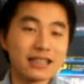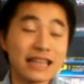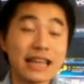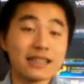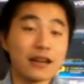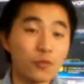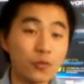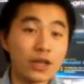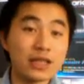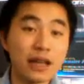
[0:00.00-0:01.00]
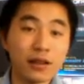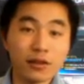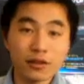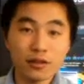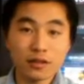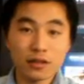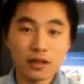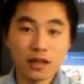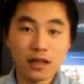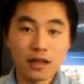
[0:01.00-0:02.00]
DSL resellers.
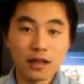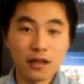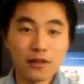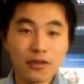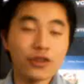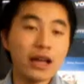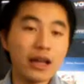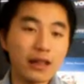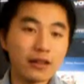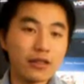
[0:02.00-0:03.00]
They're not